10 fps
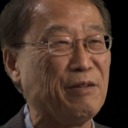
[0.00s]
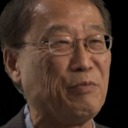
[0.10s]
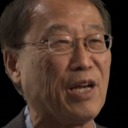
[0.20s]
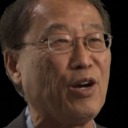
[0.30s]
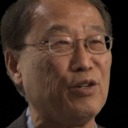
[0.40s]

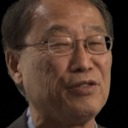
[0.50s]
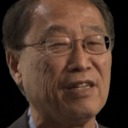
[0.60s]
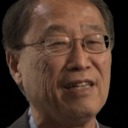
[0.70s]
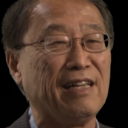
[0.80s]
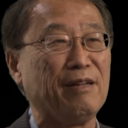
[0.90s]
because
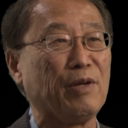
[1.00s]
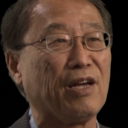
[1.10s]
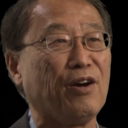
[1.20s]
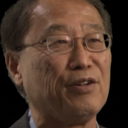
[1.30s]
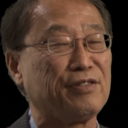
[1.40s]

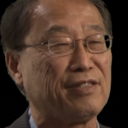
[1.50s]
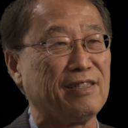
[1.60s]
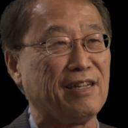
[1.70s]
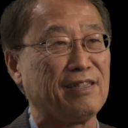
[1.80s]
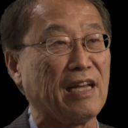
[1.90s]

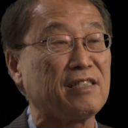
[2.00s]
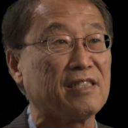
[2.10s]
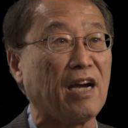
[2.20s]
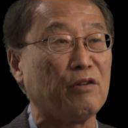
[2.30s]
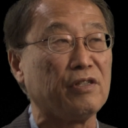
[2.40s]
that's
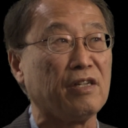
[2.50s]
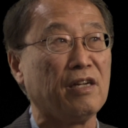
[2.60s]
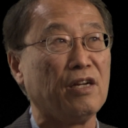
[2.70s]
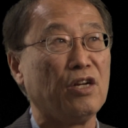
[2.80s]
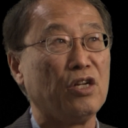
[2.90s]
how the
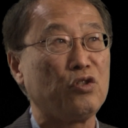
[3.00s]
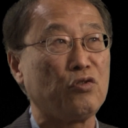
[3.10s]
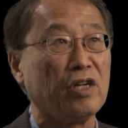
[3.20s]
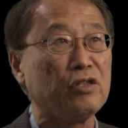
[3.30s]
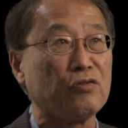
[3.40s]

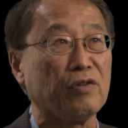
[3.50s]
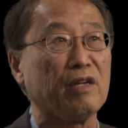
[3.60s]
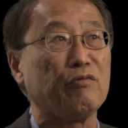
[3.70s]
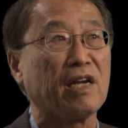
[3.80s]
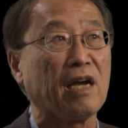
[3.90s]

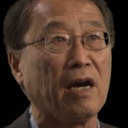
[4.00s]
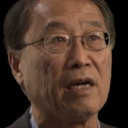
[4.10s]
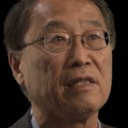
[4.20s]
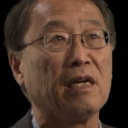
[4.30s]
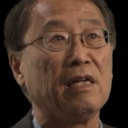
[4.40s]
Treasury
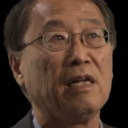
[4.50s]
regard